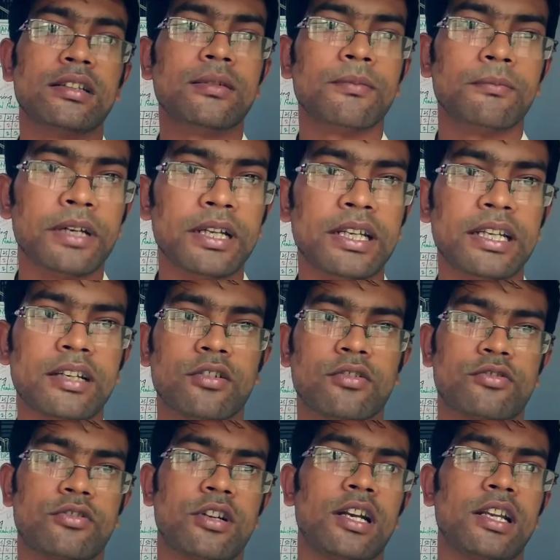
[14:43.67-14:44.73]
very
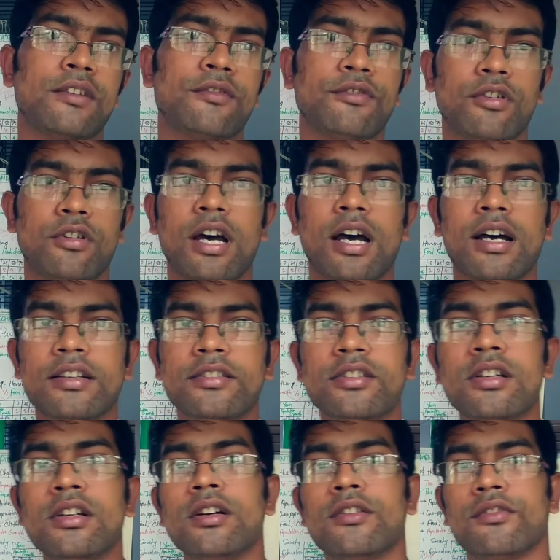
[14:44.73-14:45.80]
concerning for us
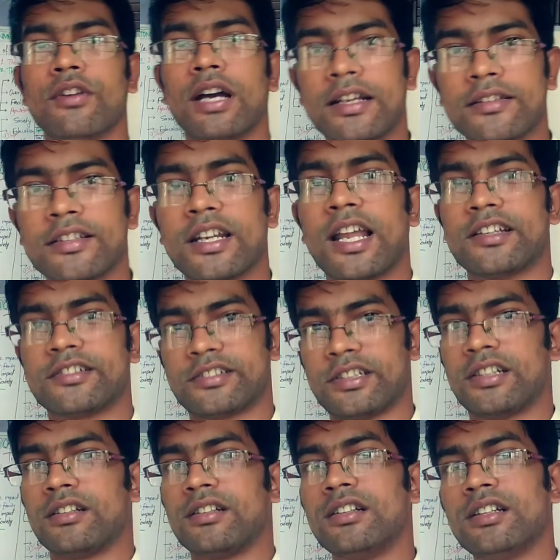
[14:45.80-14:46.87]
as a
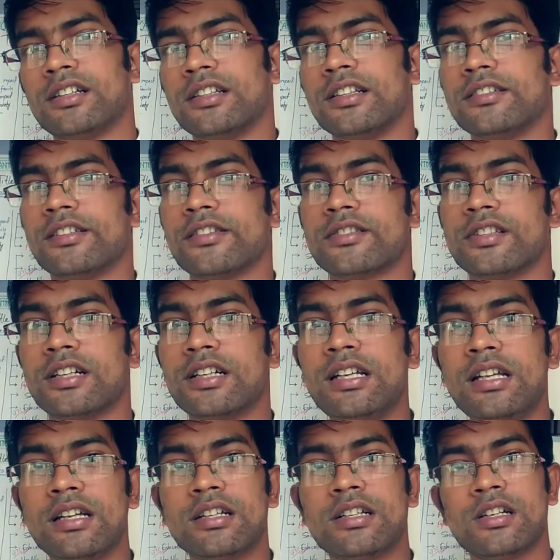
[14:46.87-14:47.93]
nation. This is
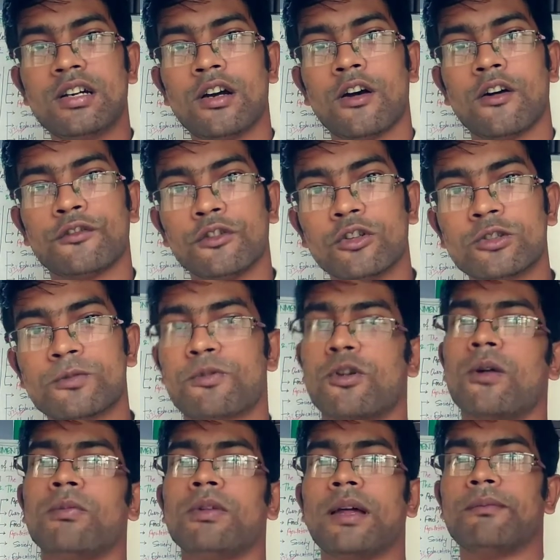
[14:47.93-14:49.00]
the food
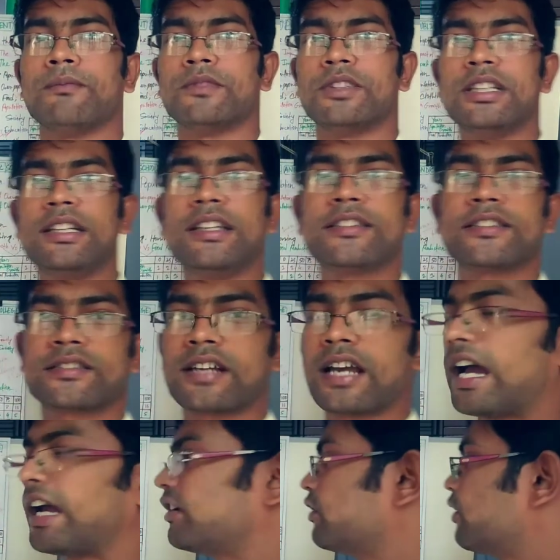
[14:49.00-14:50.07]
problem. This
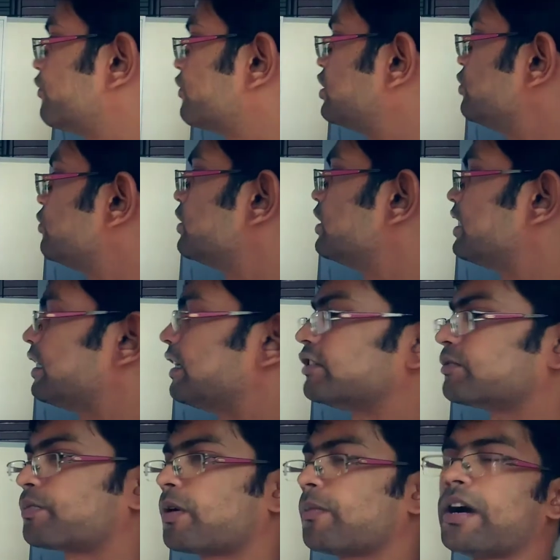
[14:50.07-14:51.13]
kind of theory is
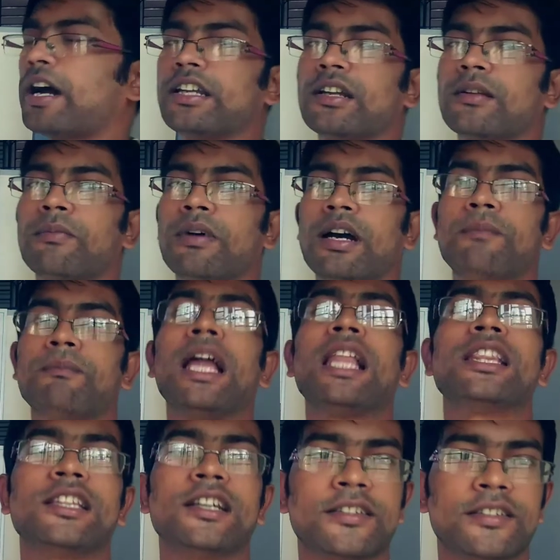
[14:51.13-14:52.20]
provided by
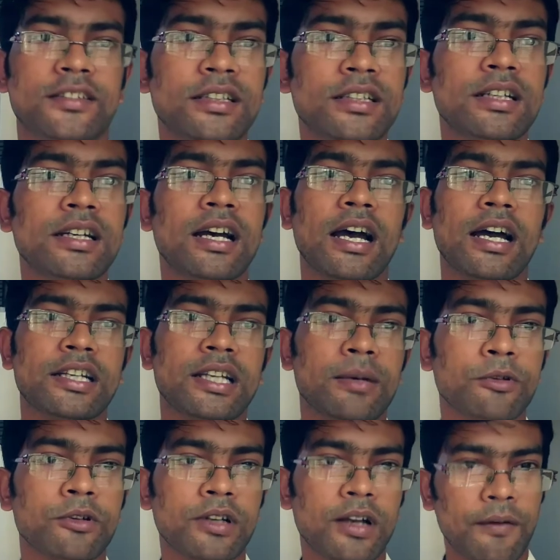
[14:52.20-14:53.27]
Malthus, a
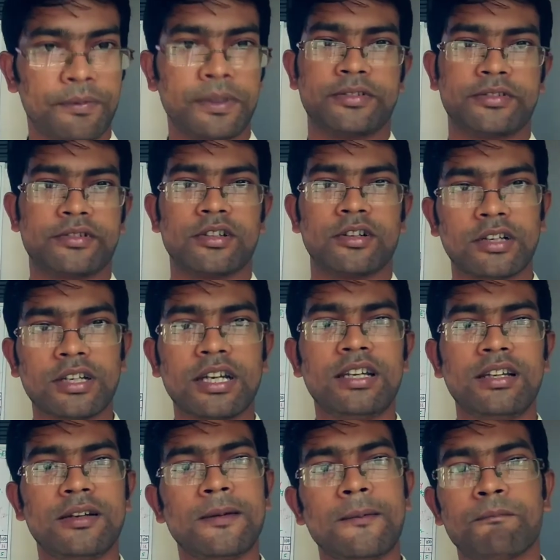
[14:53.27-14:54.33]
demographist,
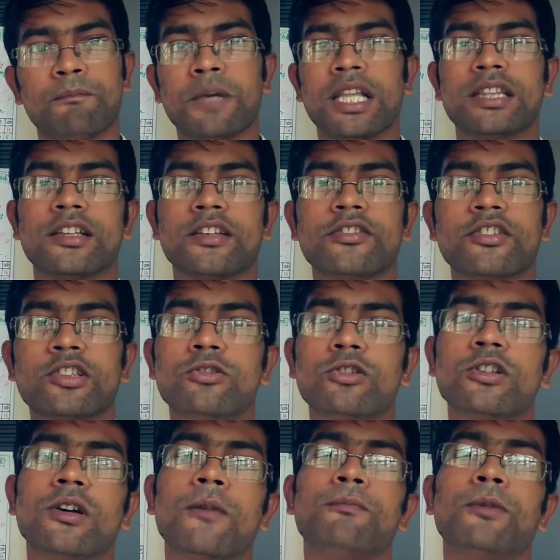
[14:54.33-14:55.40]
okay? Malthus theory
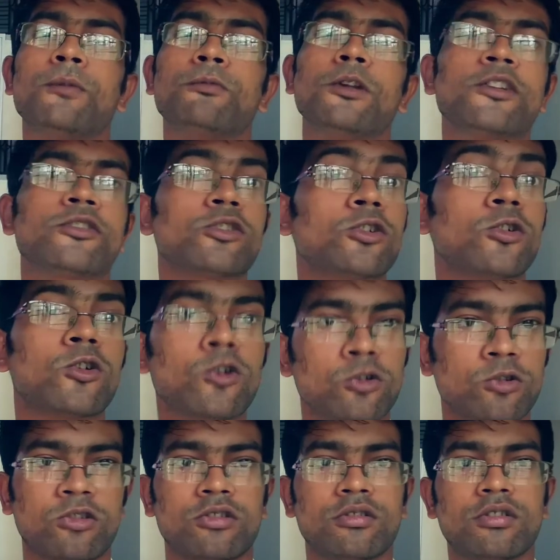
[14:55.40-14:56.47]
of population
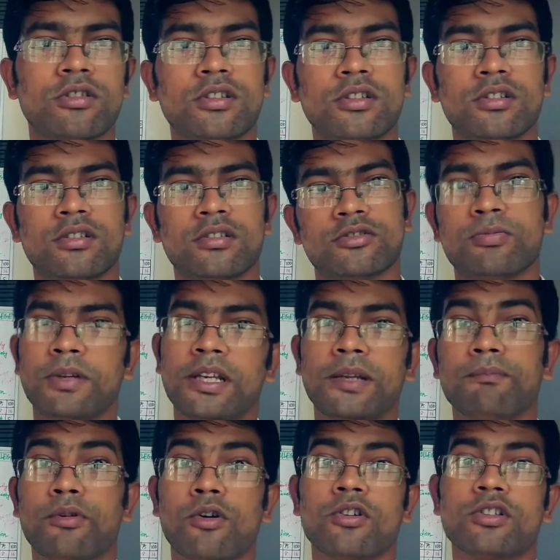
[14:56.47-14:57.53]
growth. It's very
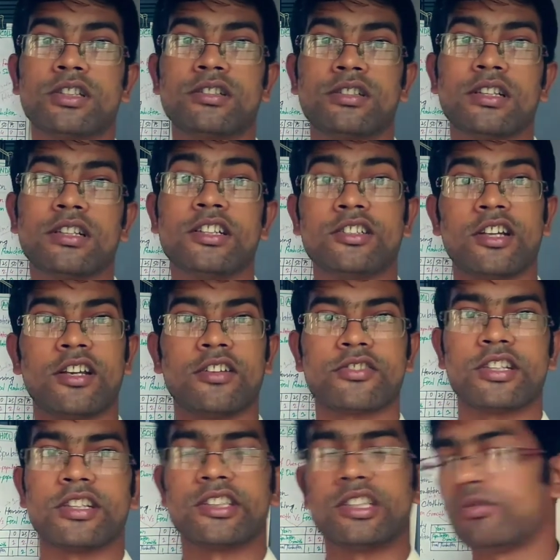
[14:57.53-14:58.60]
important and
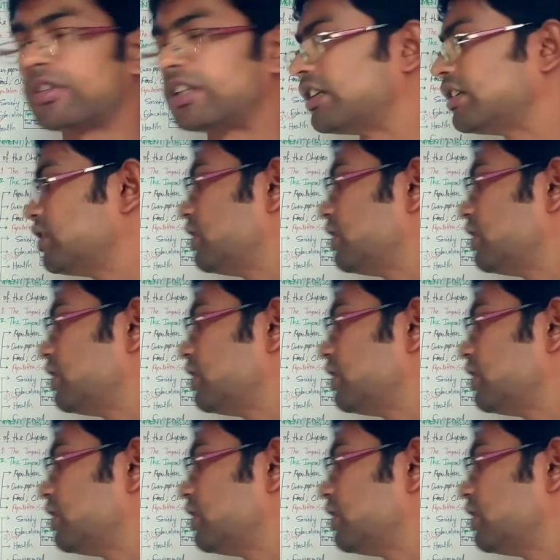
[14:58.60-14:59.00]
interesting theory.